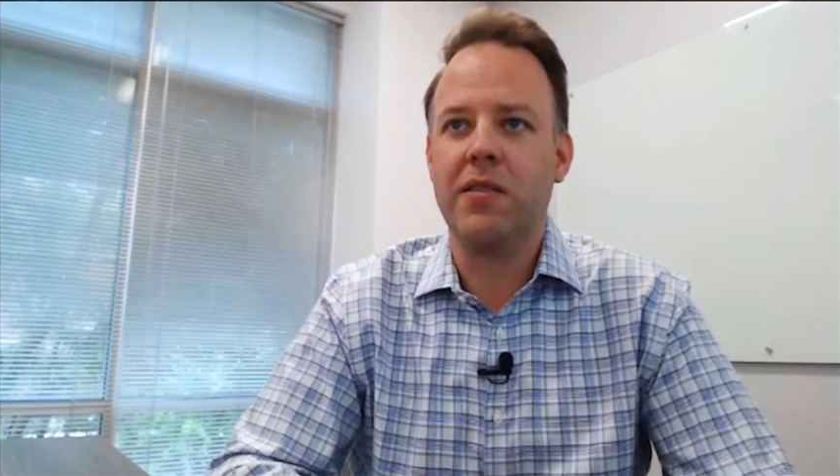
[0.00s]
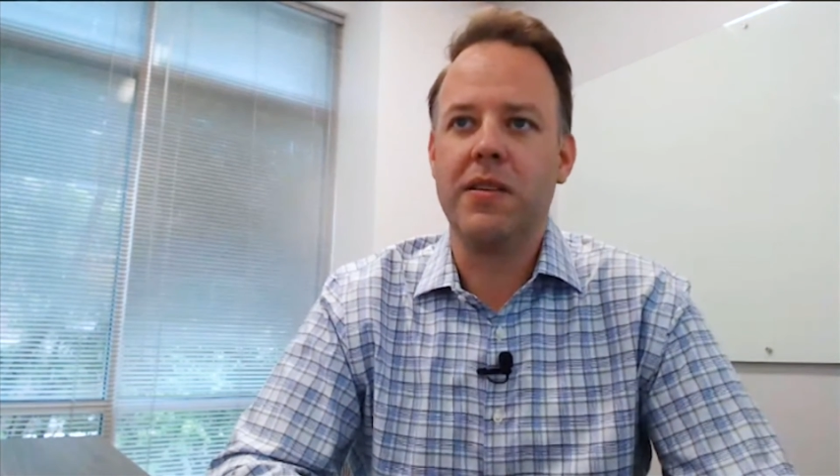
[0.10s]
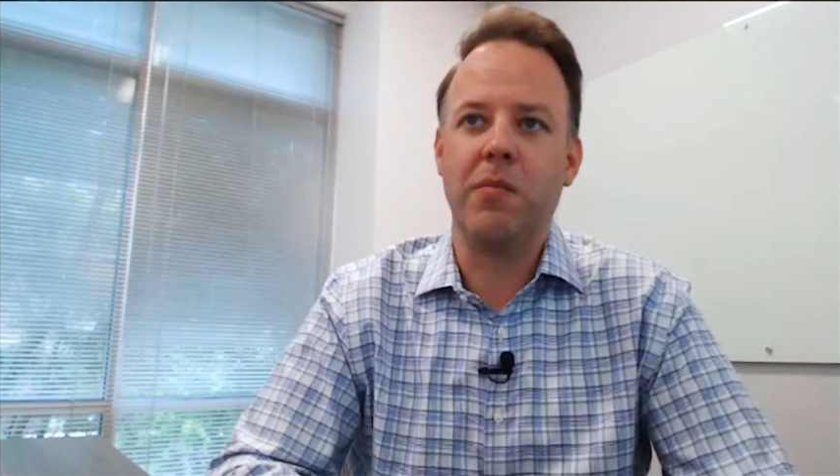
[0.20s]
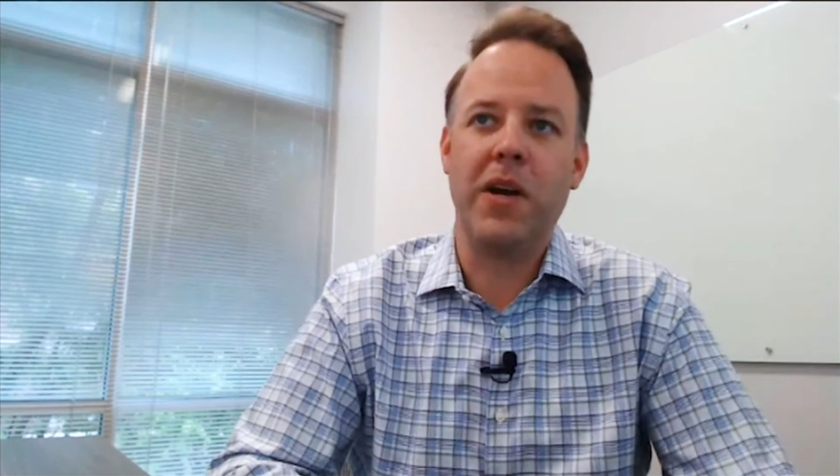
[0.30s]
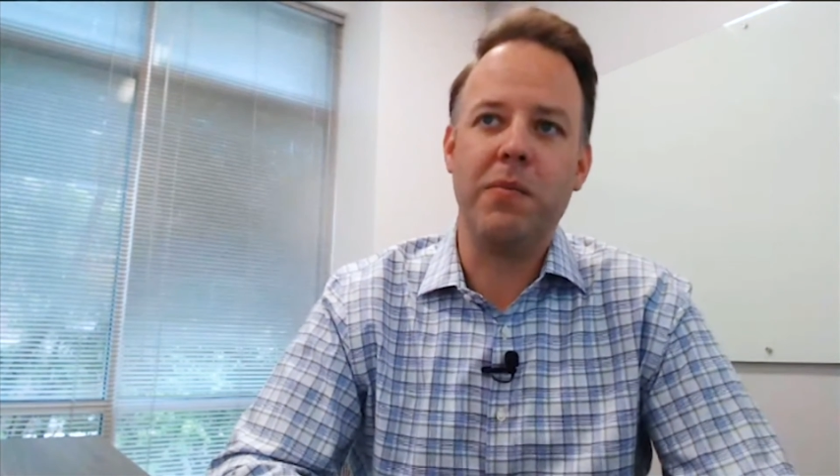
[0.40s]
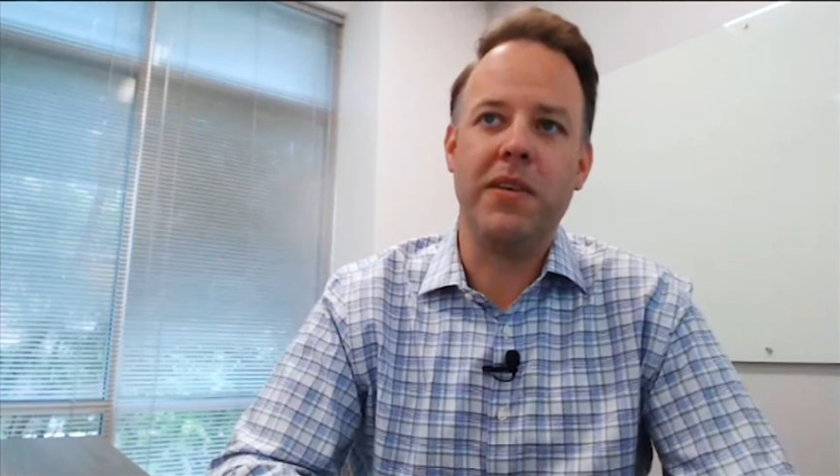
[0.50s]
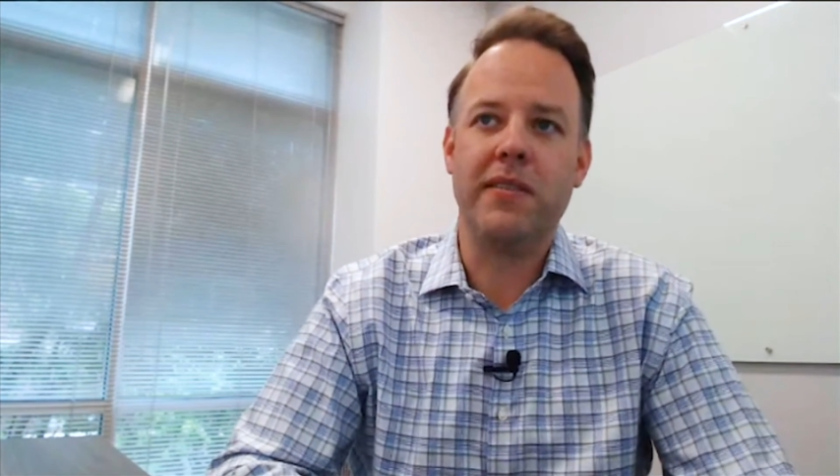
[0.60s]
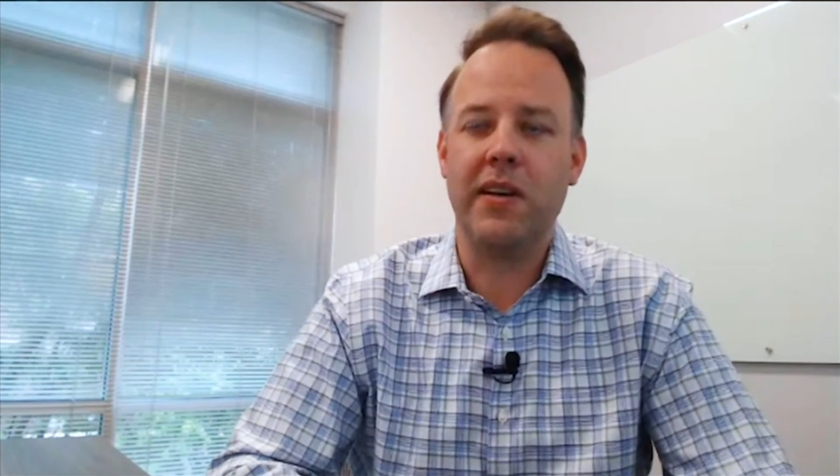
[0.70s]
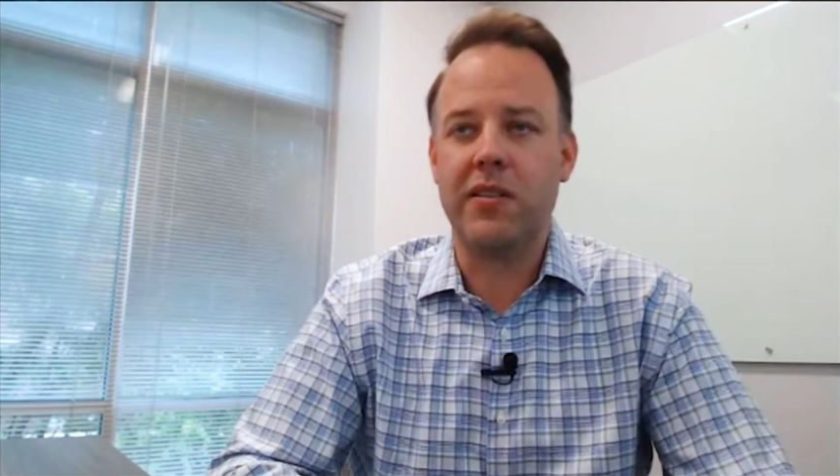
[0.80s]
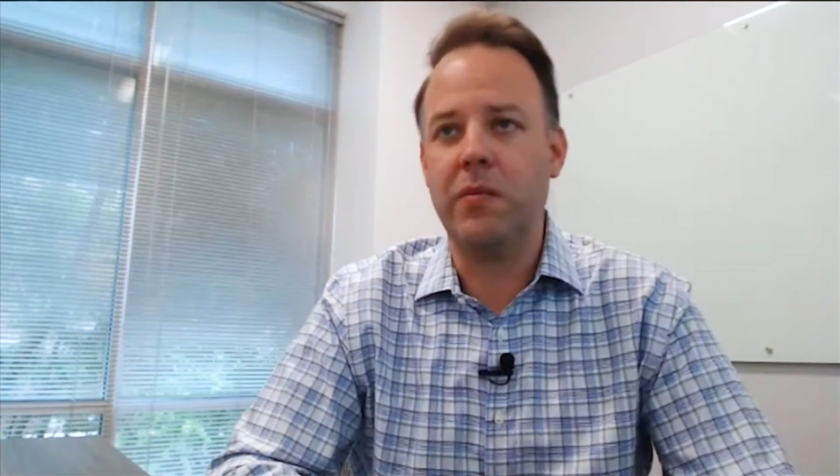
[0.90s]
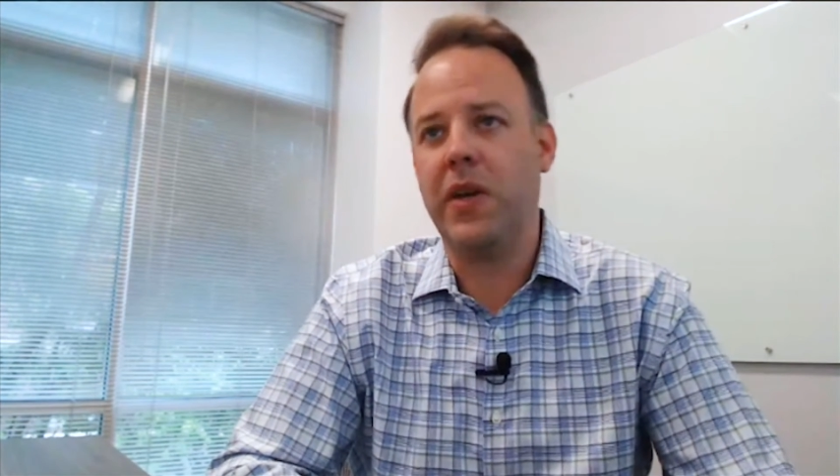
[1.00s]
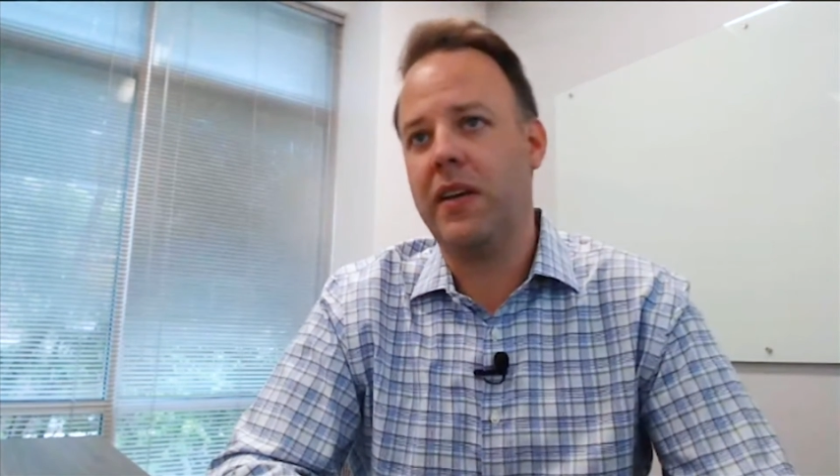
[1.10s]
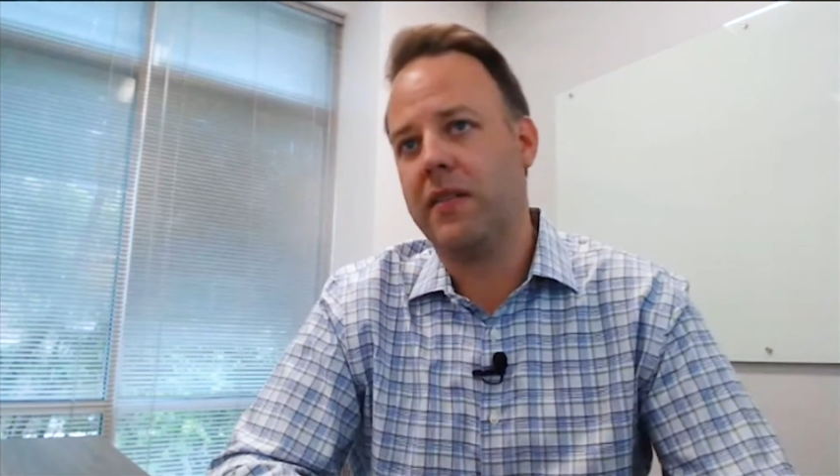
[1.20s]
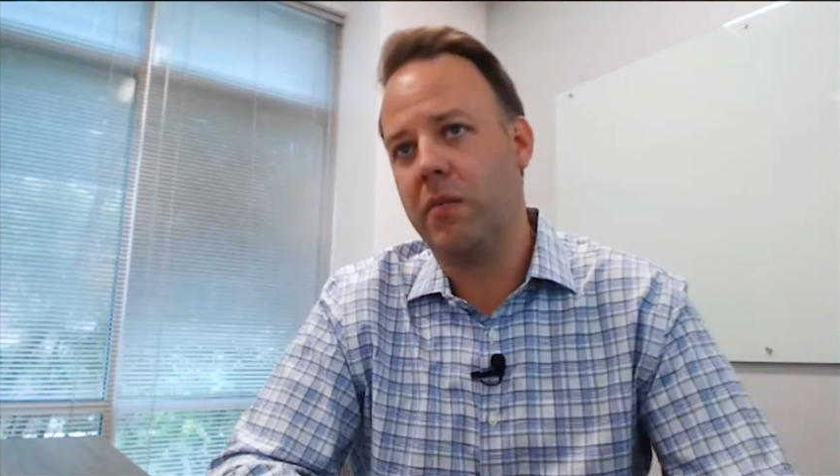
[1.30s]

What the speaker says: Some might be session-based,